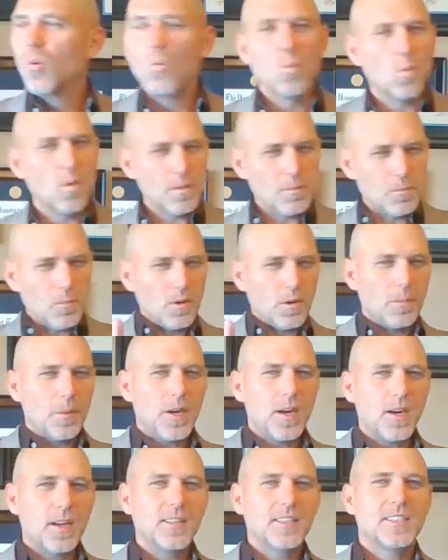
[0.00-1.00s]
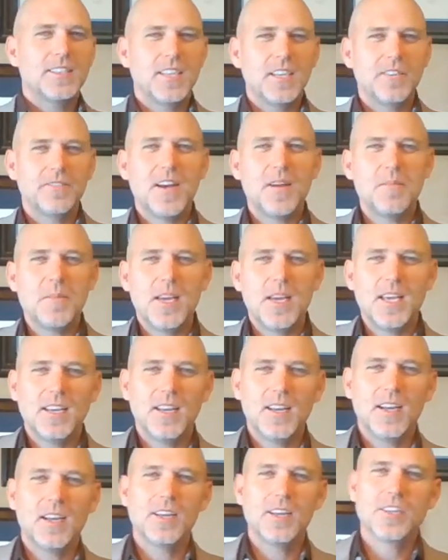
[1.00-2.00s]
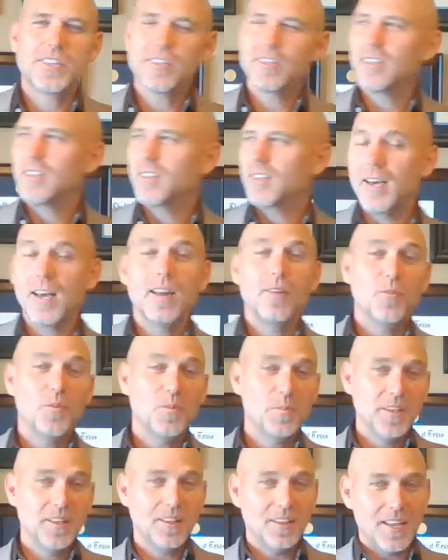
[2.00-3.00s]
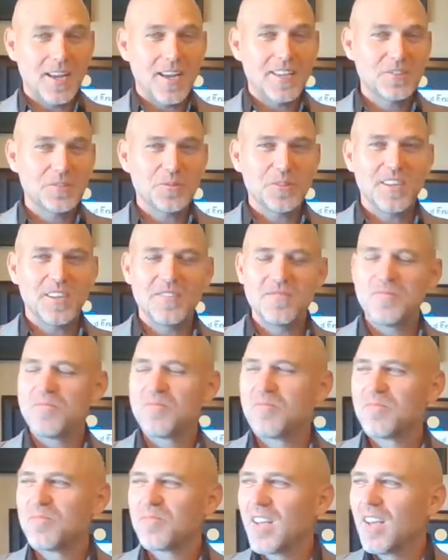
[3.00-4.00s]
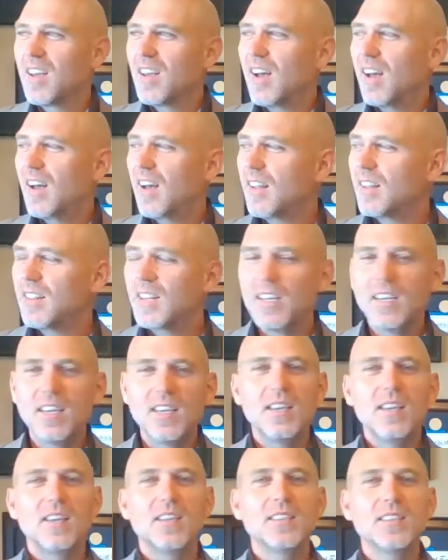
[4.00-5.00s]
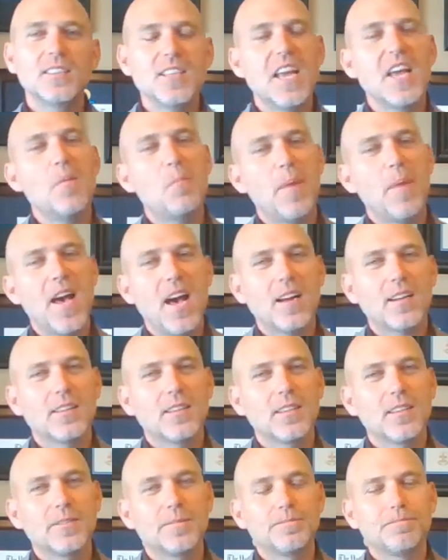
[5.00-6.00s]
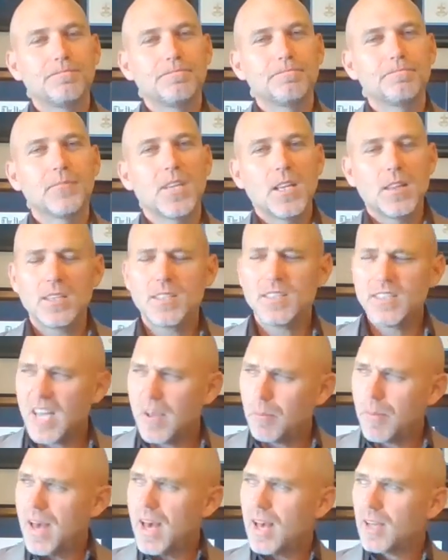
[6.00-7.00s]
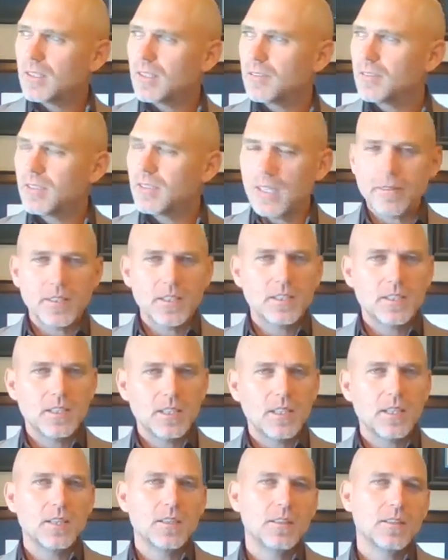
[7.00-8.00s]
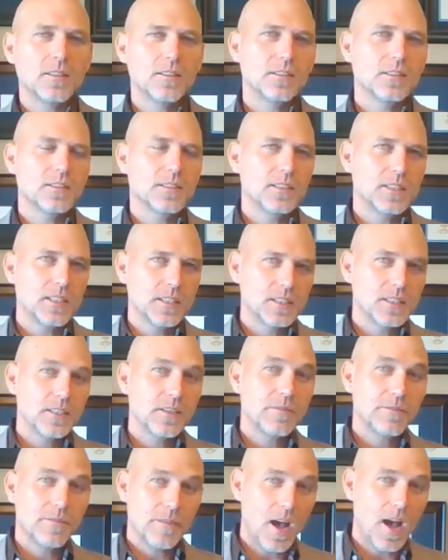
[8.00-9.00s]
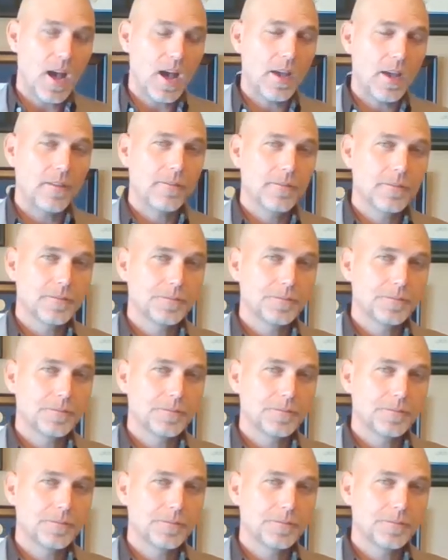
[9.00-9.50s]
One more policy, if I may, and I assure you that will be the last one. The Stamp Act. The Stamp Act of 1765